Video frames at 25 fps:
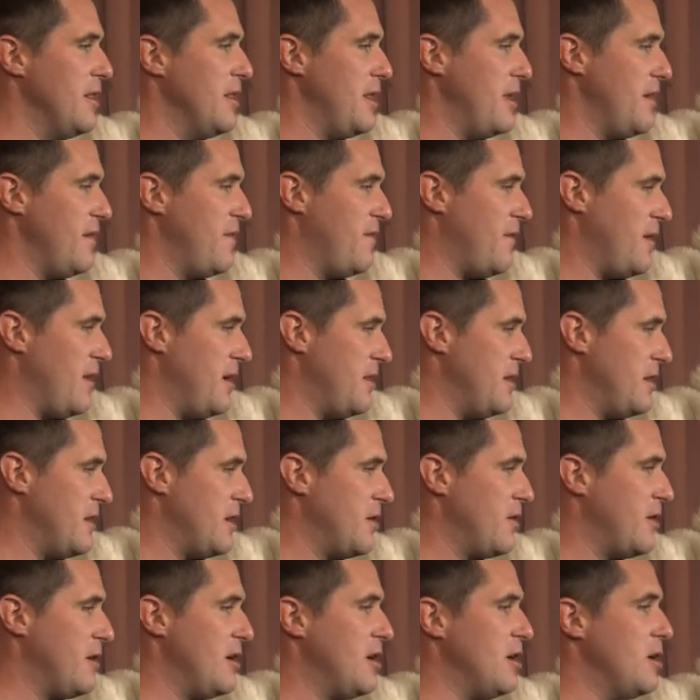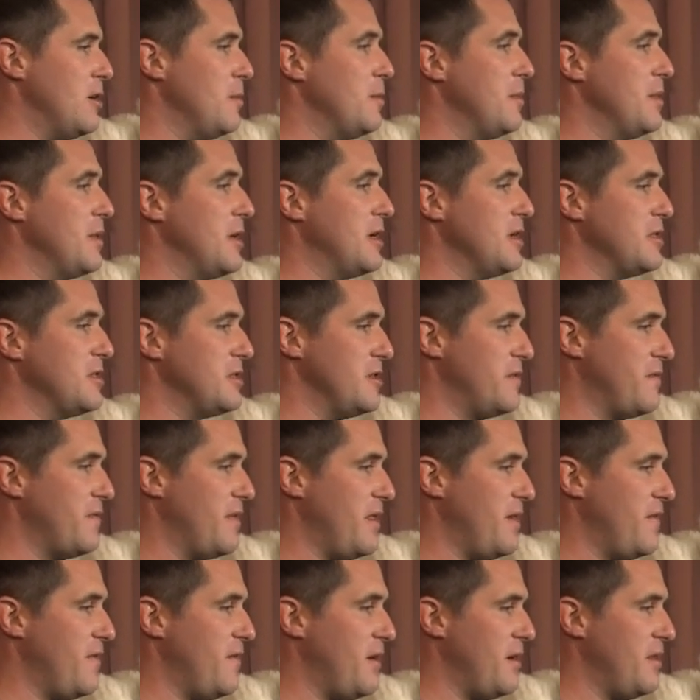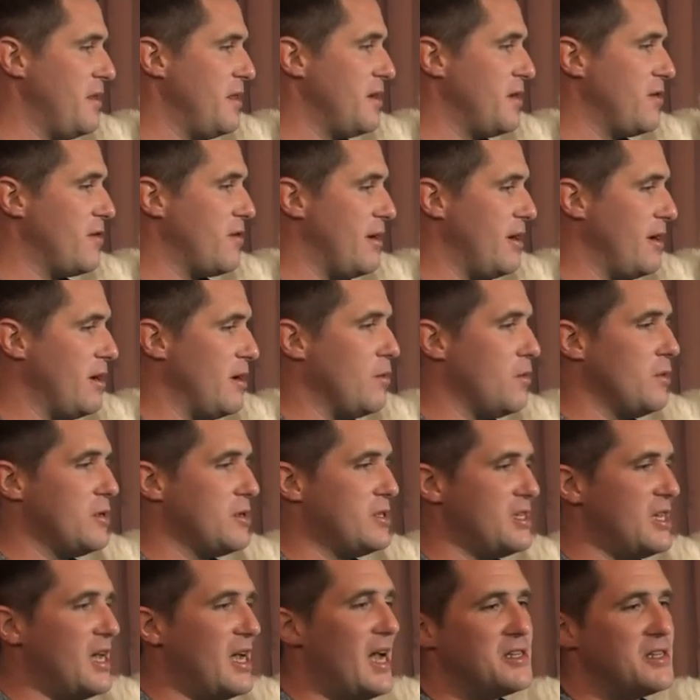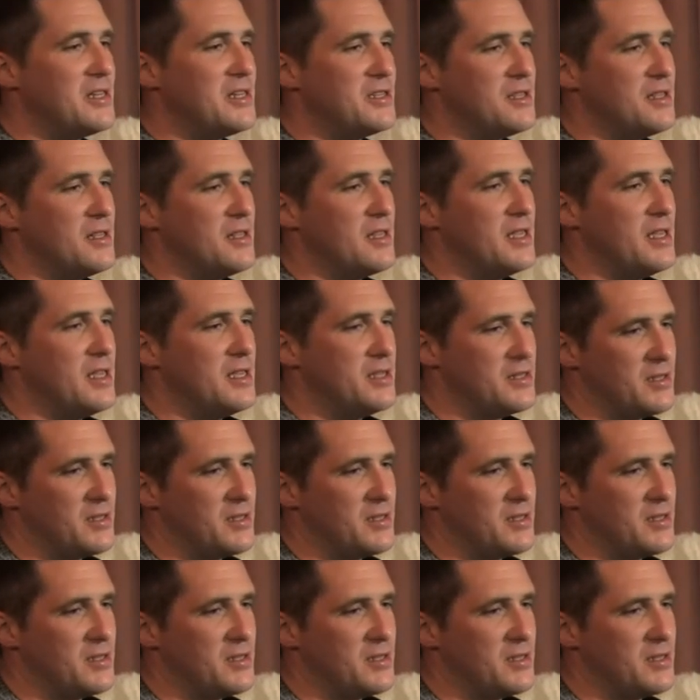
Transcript: they find the grail because if they find the grail which actually